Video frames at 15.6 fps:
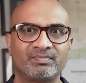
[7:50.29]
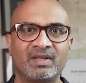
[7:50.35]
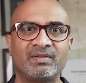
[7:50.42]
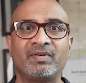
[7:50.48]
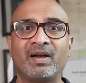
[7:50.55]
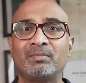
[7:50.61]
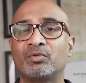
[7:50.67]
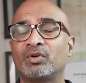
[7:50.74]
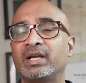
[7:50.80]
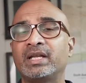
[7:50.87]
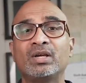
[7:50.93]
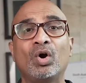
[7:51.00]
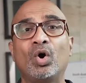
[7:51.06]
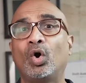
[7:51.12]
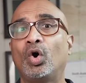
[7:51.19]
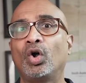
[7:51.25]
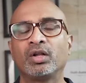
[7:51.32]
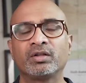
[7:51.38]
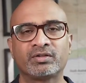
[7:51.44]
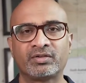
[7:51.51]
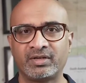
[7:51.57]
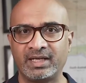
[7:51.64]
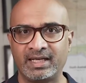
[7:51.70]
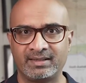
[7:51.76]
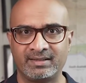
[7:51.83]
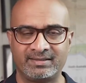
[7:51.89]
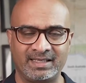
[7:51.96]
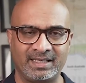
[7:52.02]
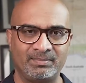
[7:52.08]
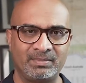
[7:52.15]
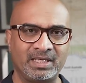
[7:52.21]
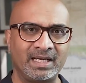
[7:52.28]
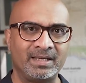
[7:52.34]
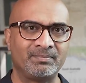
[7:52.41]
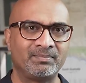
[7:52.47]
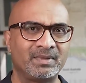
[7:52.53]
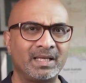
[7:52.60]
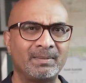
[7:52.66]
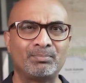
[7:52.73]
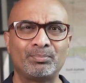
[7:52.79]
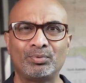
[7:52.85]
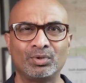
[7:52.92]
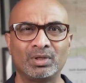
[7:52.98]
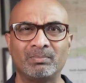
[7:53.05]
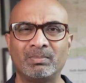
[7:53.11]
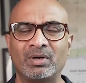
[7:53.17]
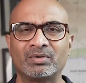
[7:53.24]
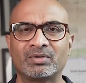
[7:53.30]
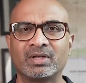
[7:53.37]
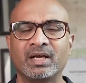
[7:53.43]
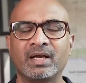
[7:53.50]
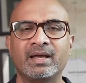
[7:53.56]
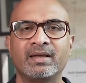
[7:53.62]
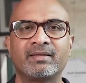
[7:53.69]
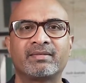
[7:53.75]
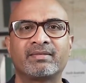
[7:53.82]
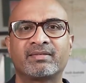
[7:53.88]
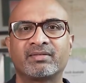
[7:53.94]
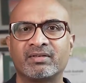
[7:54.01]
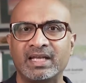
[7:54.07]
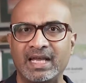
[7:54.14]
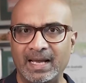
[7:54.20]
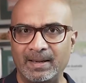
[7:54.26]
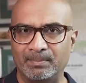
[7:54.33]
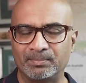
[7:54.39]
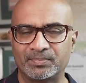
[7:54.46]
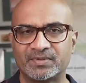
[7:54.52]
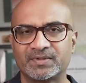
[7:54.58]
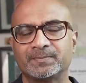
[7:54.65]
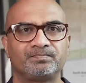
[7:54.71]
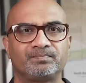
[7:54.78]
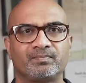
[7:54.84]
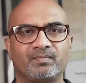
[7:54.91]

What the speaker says: if I'm running all 3 at the same time, they pull about 3 amps.